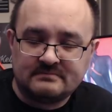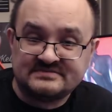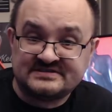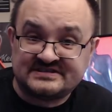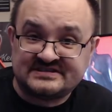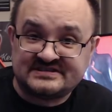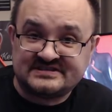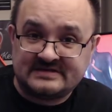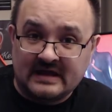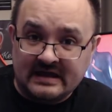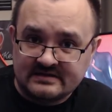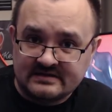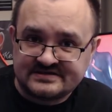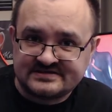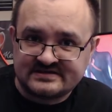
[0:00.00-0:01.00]

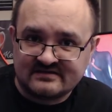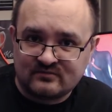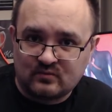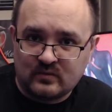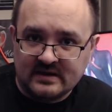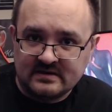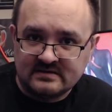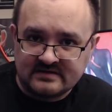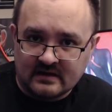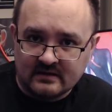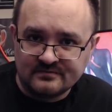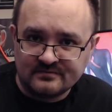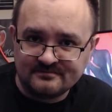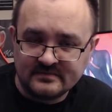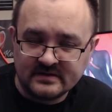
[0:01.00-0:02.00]
states have went
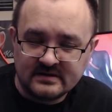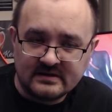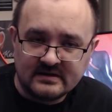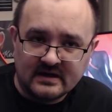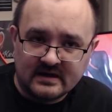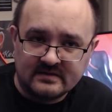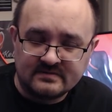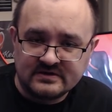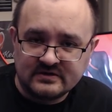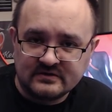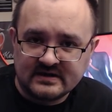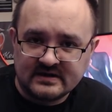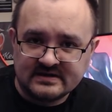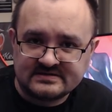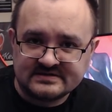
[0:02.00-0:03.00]
down in the
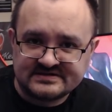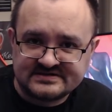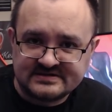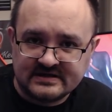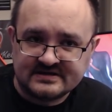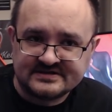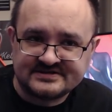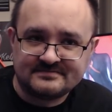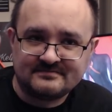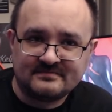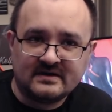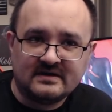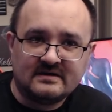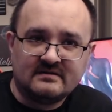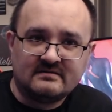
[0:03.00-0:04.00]
United States.
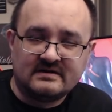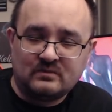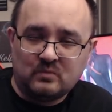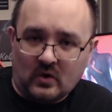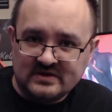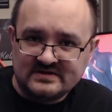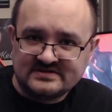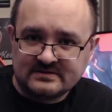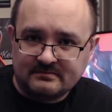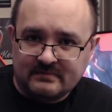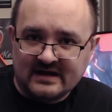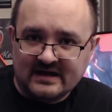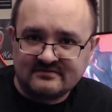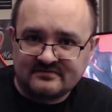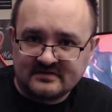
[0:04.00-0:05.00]
They want to
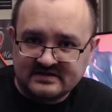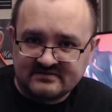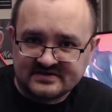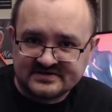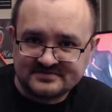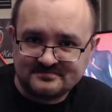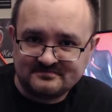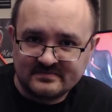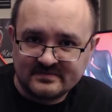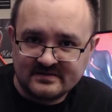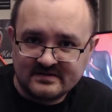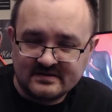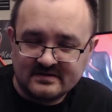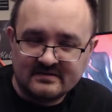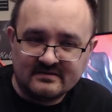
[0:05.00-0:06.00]
ban flavours.
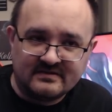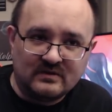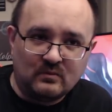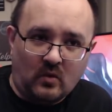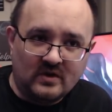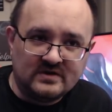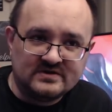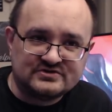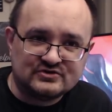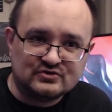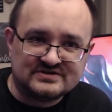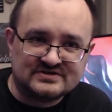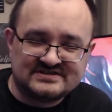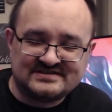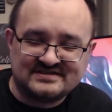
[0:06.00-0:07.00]
They want to
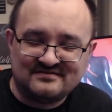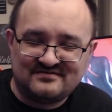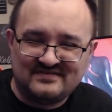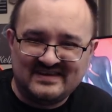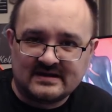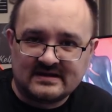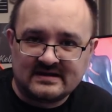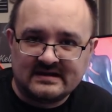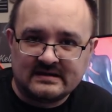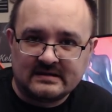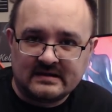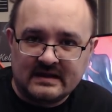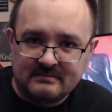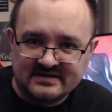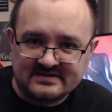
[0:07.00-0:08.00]
severely
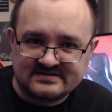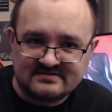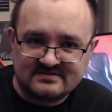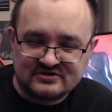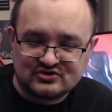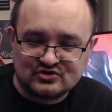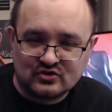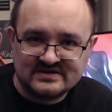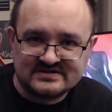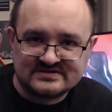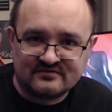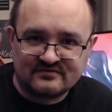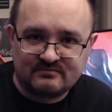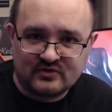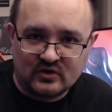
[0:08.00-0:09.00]
limit the choice
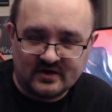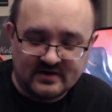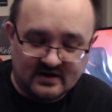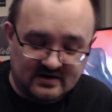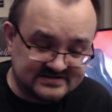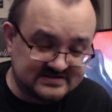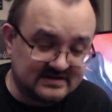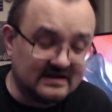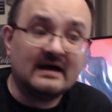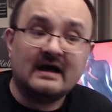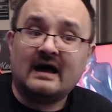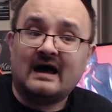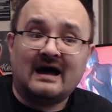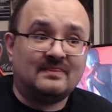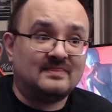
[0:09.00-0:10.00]
of products.
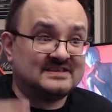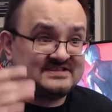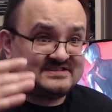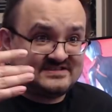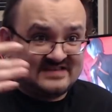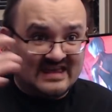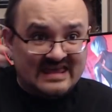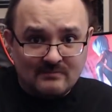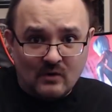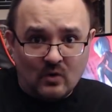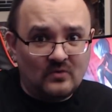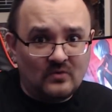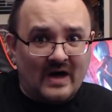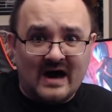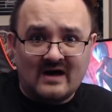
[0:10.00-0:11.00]
And the same
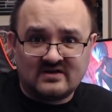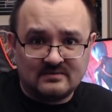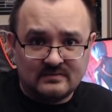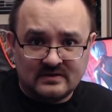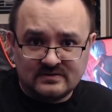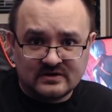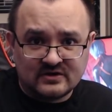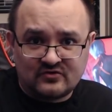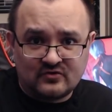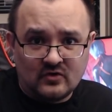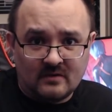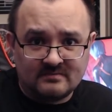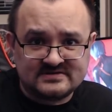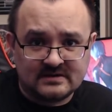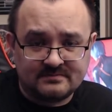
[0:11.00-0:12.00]
old argument that
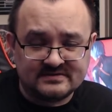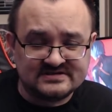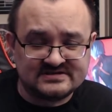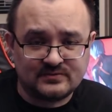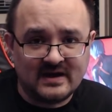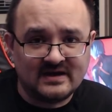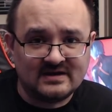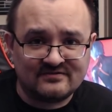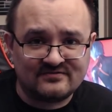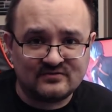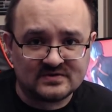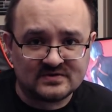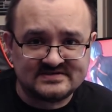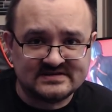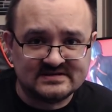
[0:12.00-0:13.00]
cropped up in
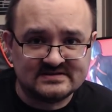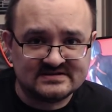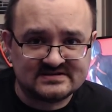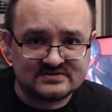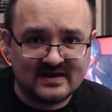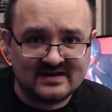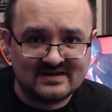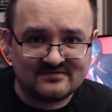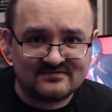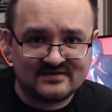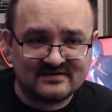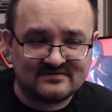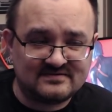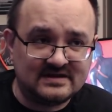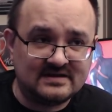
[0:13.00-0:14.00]
2014 and
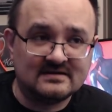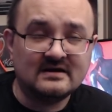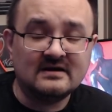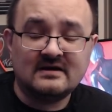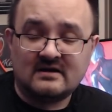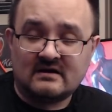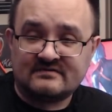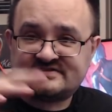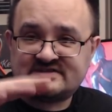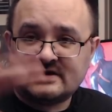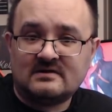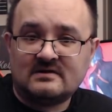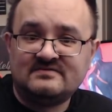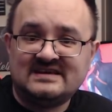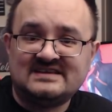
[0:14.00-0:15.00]
2015 of some
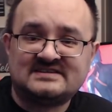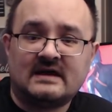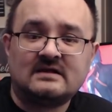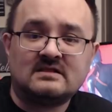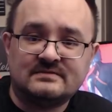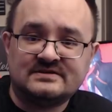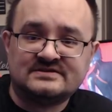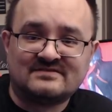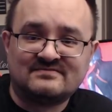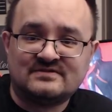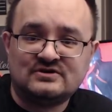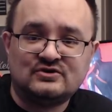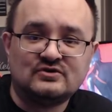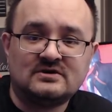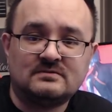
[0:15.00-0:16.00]
of these elements of the
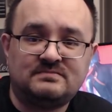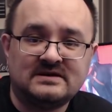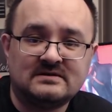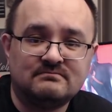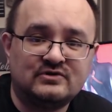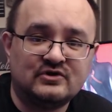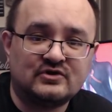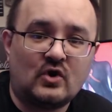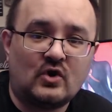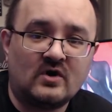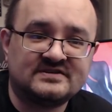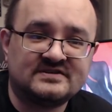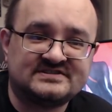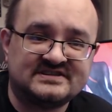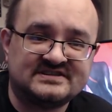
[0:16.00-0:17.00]
European
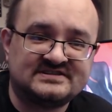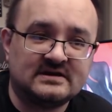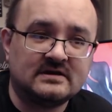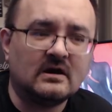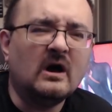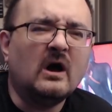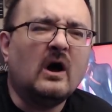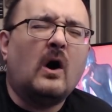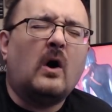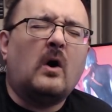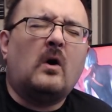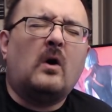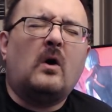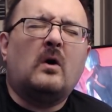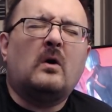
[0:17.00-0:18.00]
bureaucracy saying,
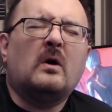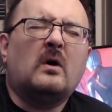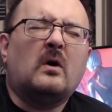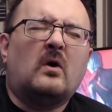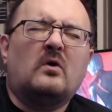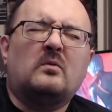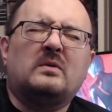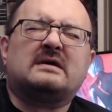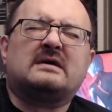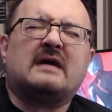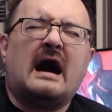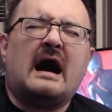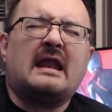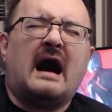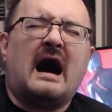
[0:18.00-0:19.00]
oh, we
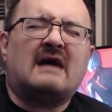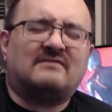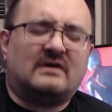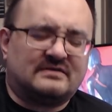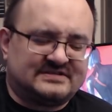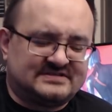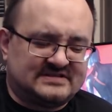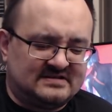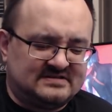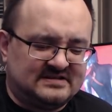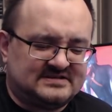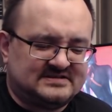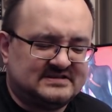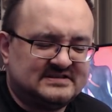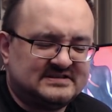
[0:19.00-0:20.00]
can't have our
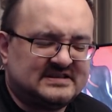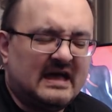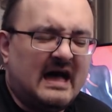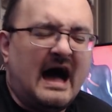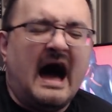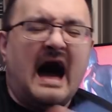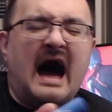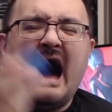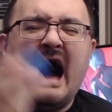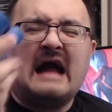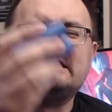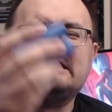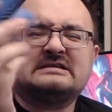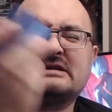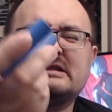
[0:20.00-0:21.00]
citizens
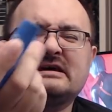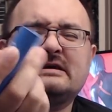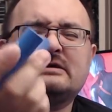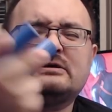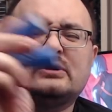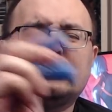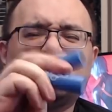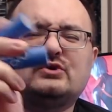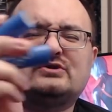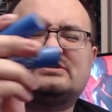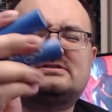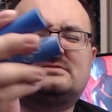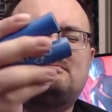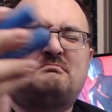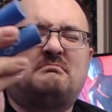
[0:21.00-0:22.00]
handling
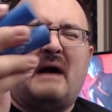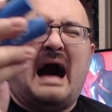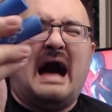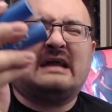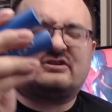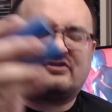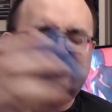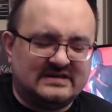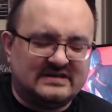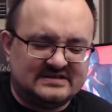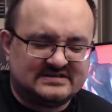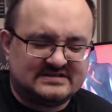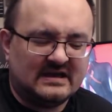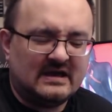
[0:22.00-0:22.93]
loose batteries,